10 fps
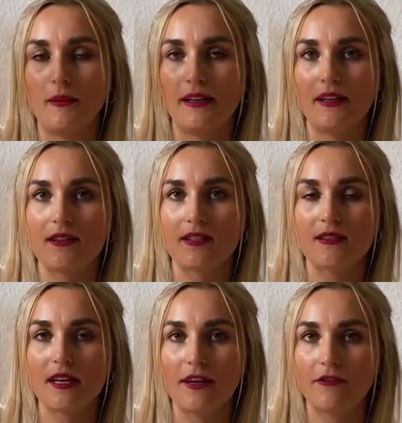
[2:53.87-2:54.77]
And its
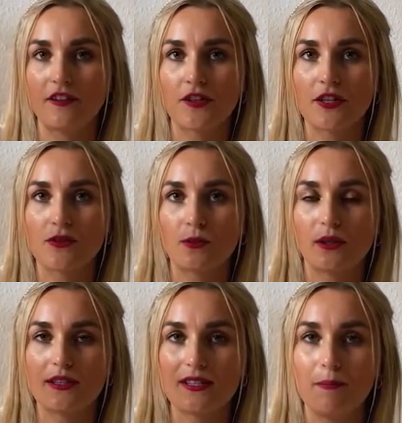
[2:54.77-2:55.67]
design feature, it's
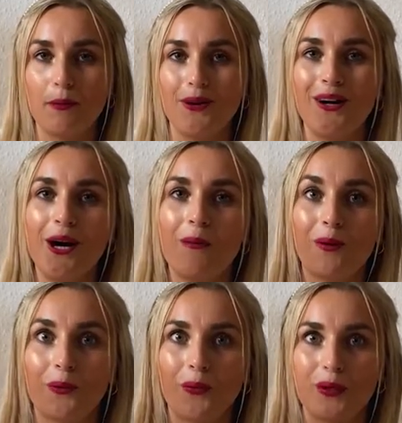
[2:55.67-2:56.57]
really simple,
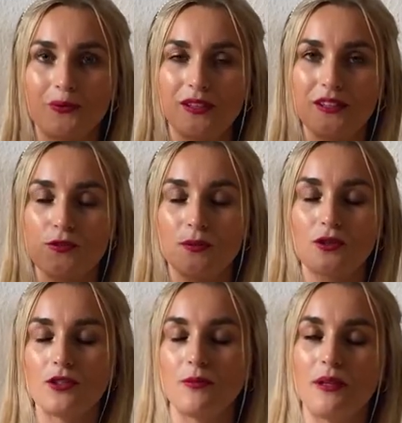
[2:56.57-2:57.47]
but what really spoke
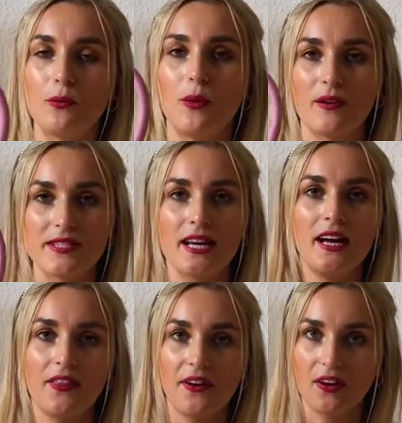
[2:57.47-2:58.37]
to me was
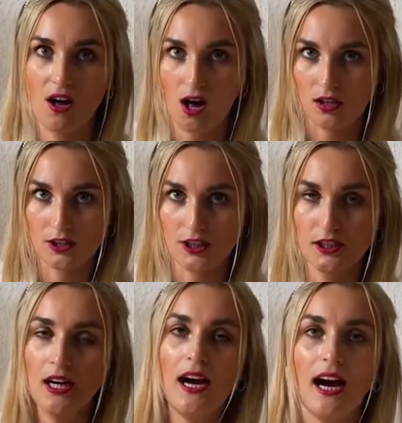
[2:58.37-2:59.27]
the color.
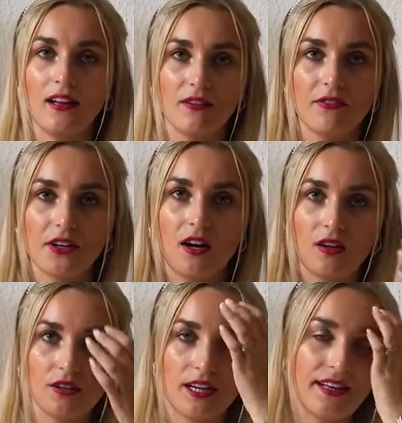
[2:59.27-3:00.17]
I love the
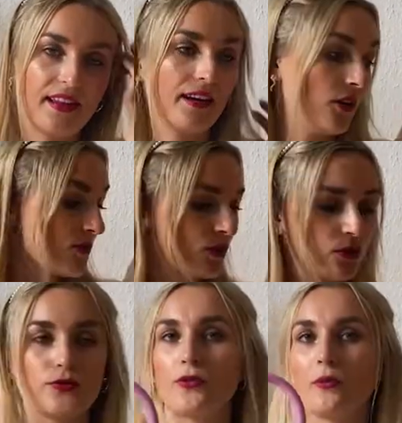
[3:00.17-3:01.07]
color, and that also
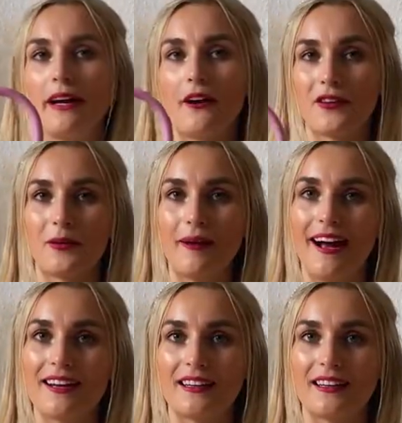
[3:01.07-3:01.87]
goes for my other bag.